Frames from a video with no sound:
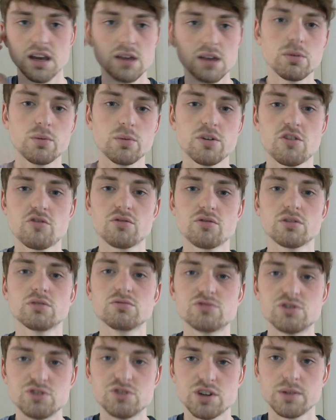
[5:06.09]
but we struggle
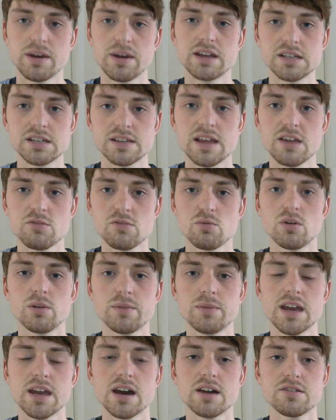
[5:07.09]
to do it, and that's why we get